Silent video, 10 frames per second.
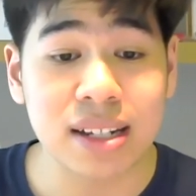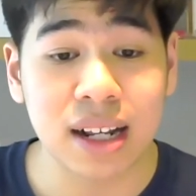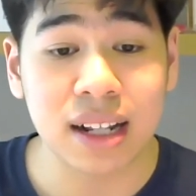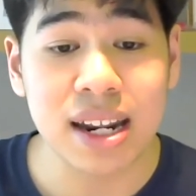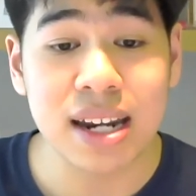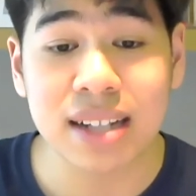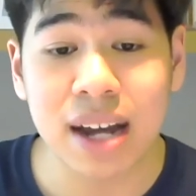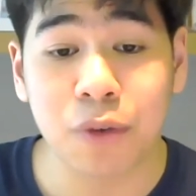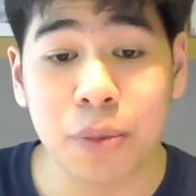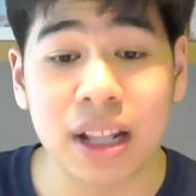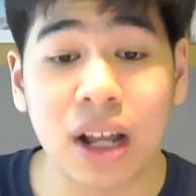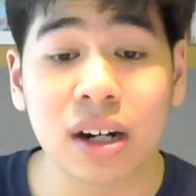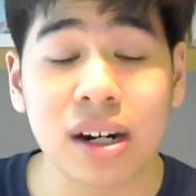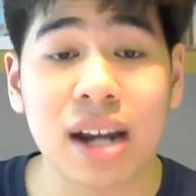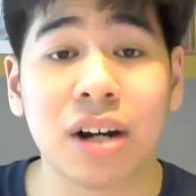the cleaning time will be
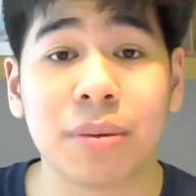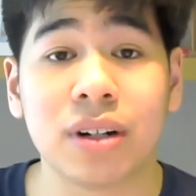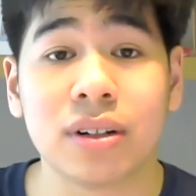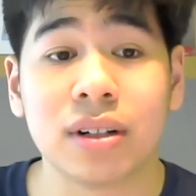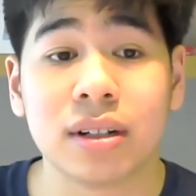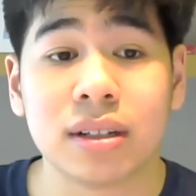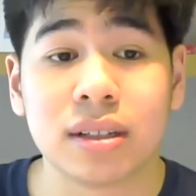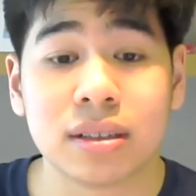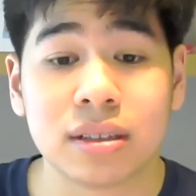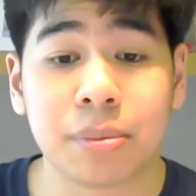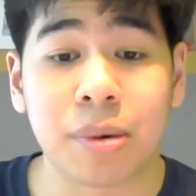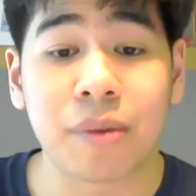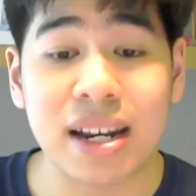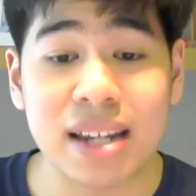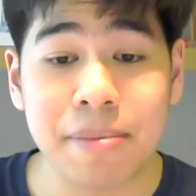longer than normal to
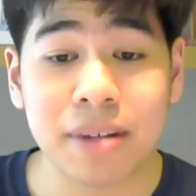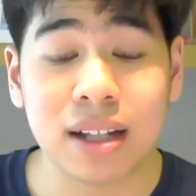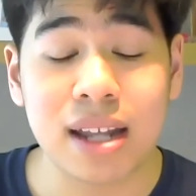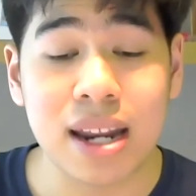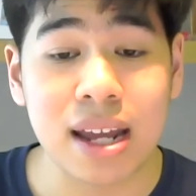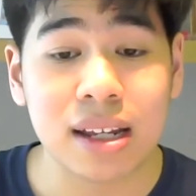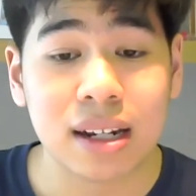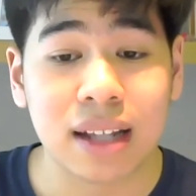provide deep cleaning,